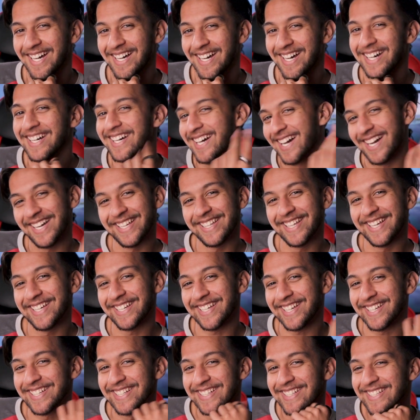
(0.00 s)
I
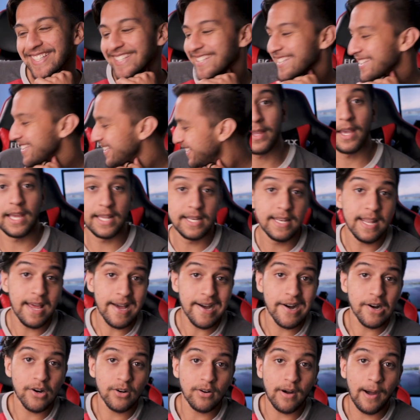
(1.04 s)
like it. And
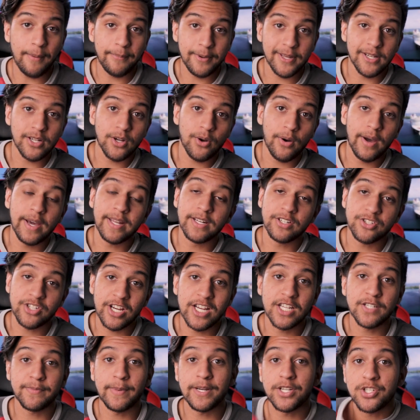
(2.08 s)
now I'm gonna go ahead and
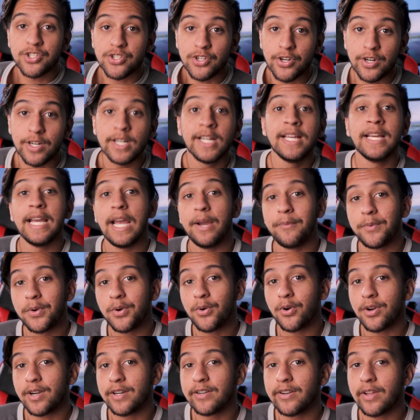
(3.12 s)
change my shirt and
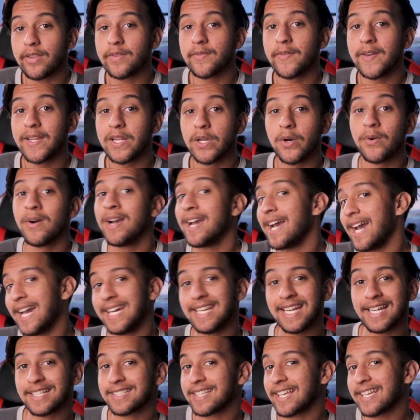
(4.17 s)
record another video
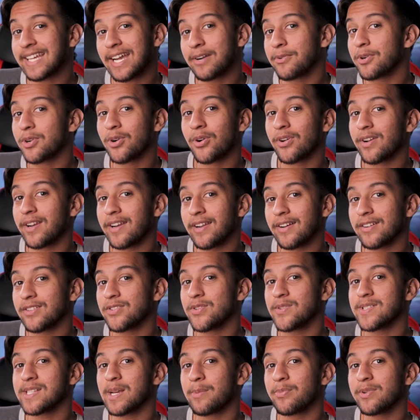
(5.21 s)
and act like I recorded it on
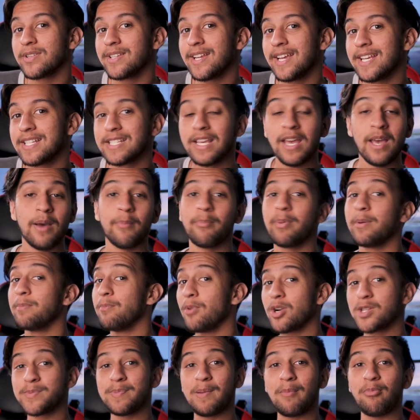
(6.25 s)
two separate days. But
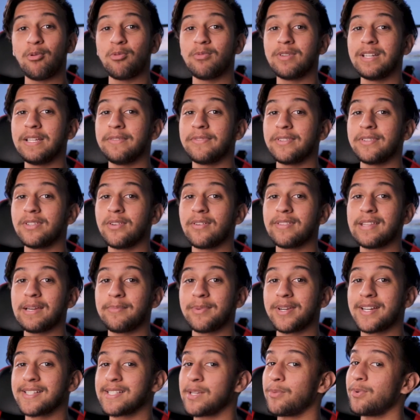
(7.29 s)
most people won't even know that
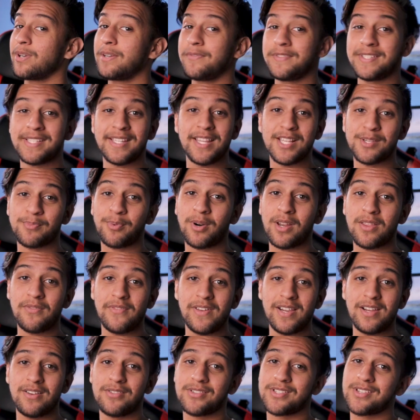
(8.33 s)
because they won't even see this part of the
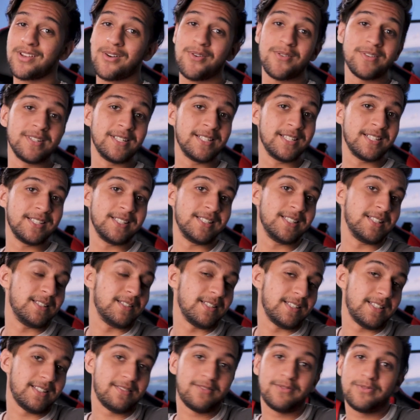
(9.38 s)
video. So
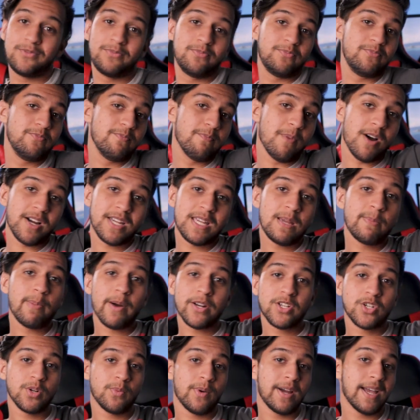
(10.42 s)
monkey
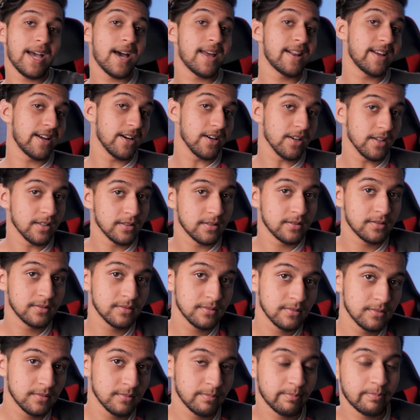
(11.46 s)
butt your way out of here
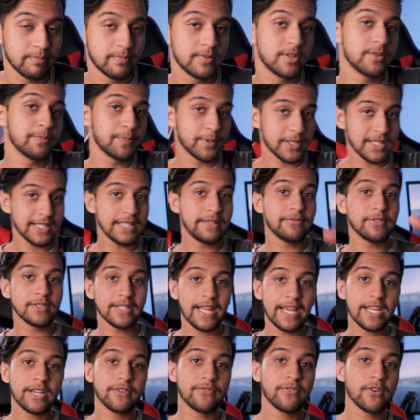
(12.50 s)
but leave a
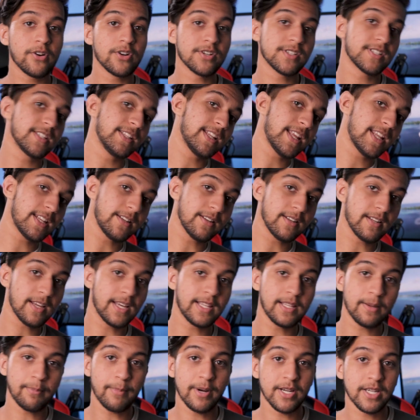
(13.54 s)
like first and then
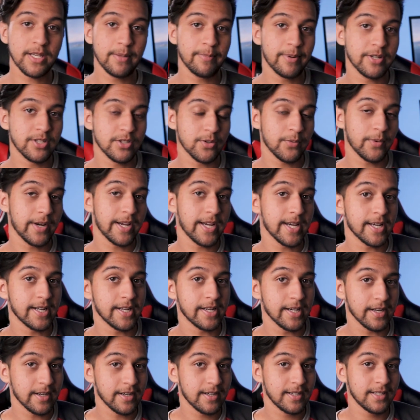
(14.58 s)
and then monkey butt your way out of
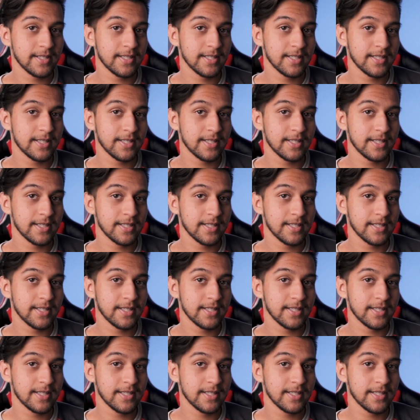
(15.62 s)
here.